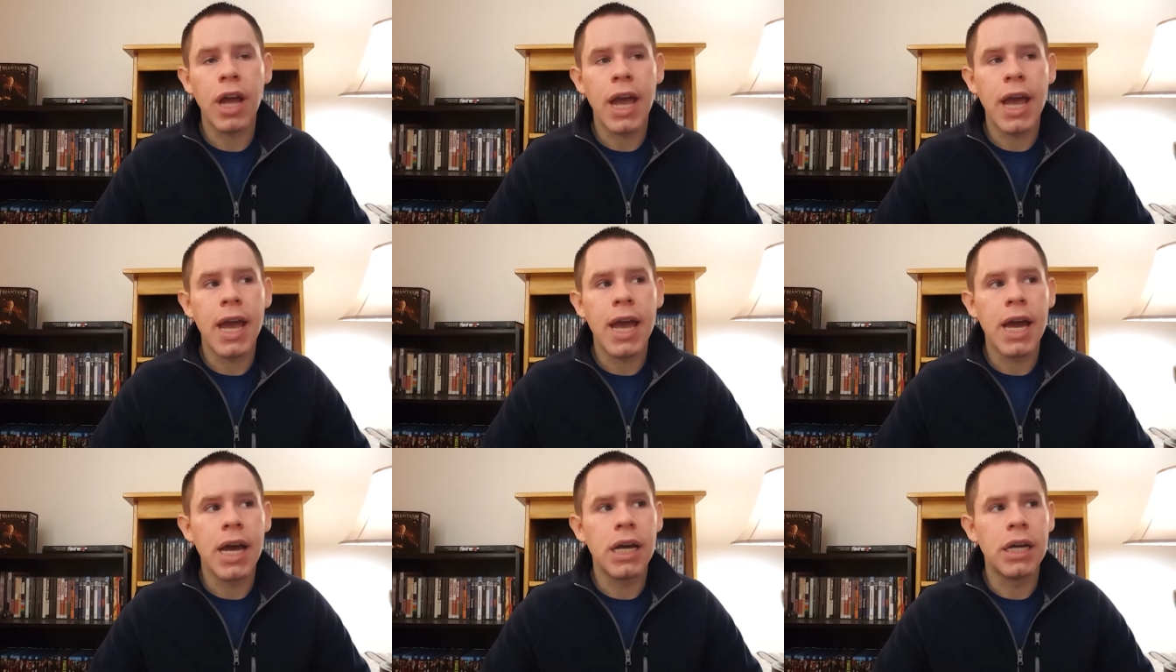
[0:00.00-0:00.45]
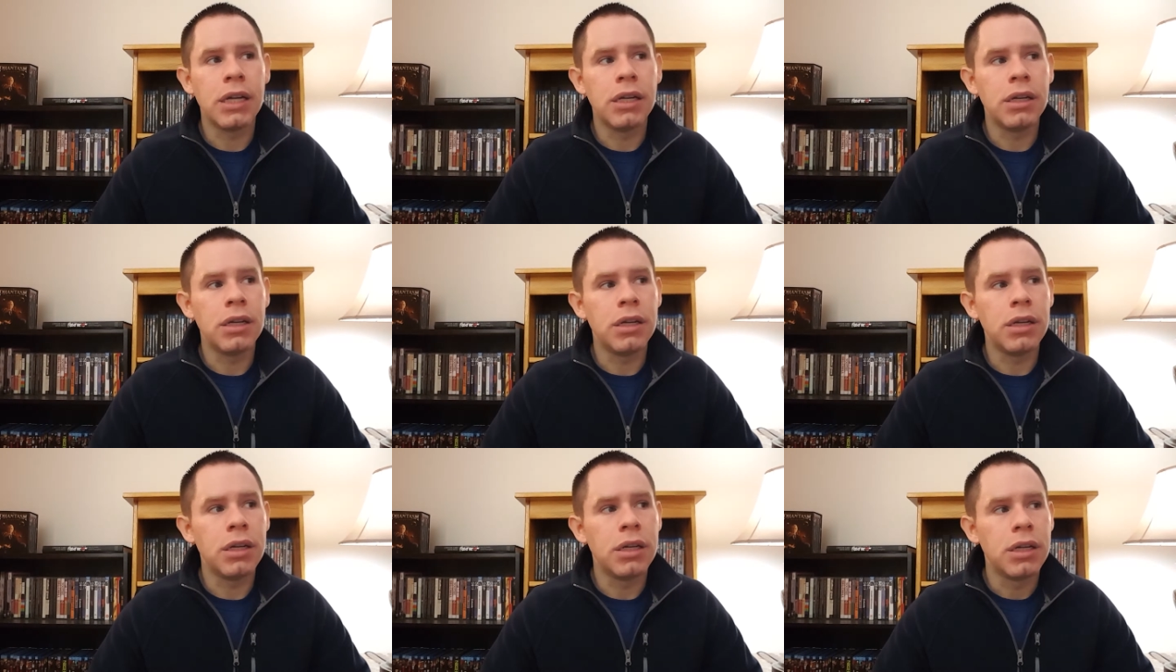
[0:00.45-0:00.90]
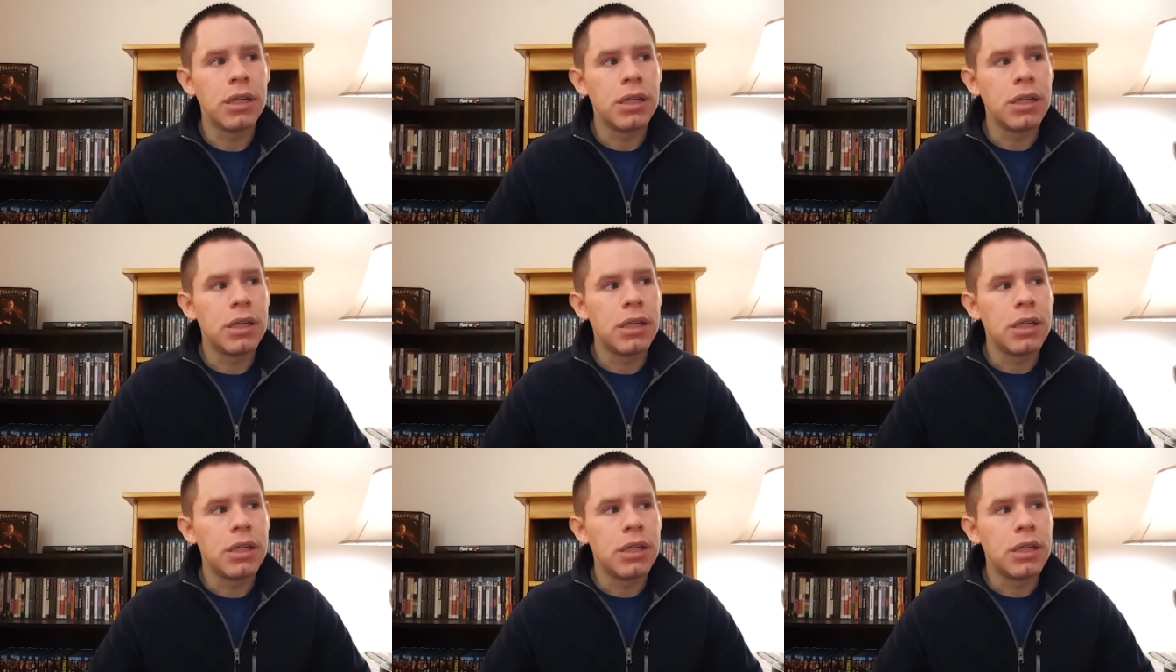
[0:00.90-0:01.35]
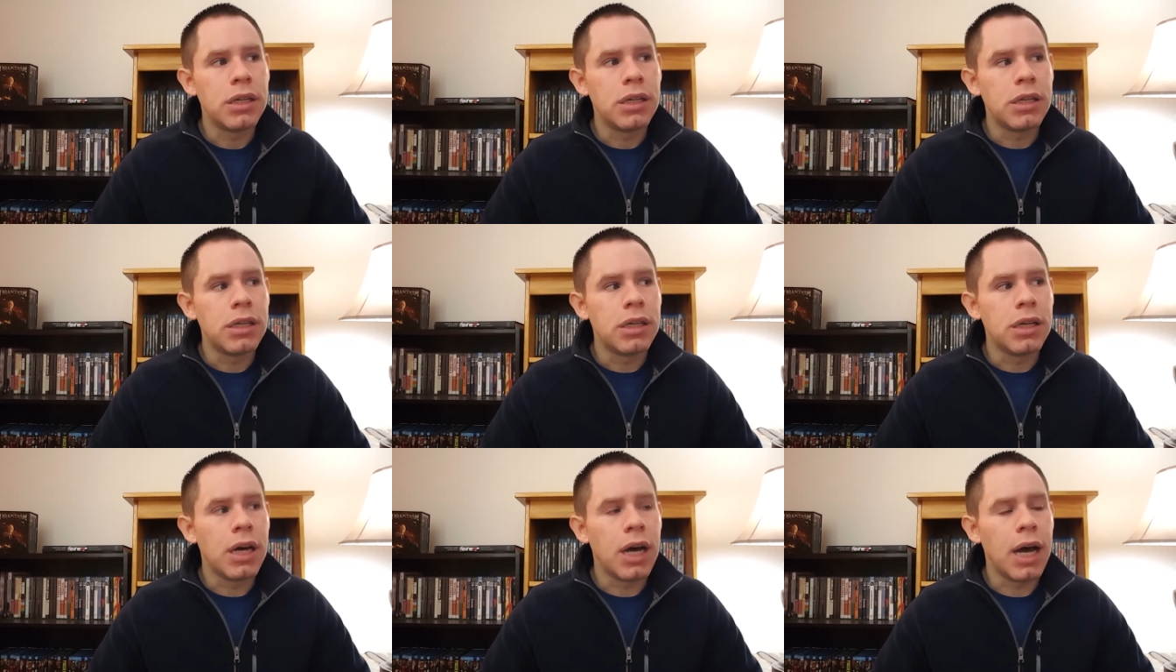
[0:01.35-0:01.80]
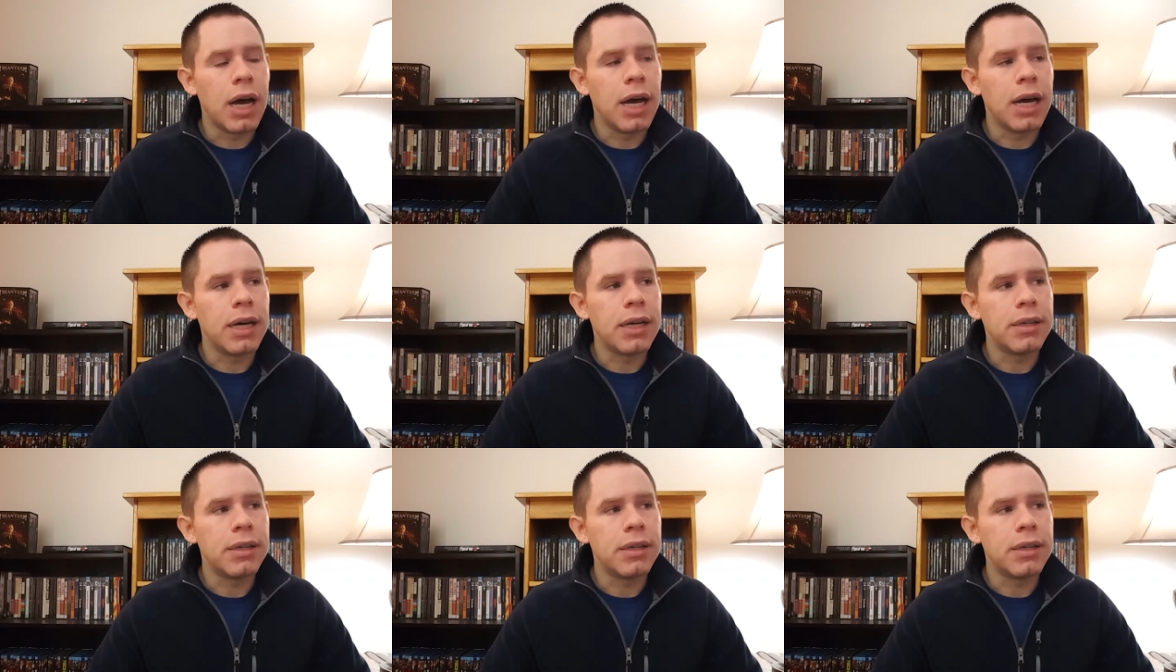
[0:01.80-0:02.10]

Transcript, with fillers: and uh,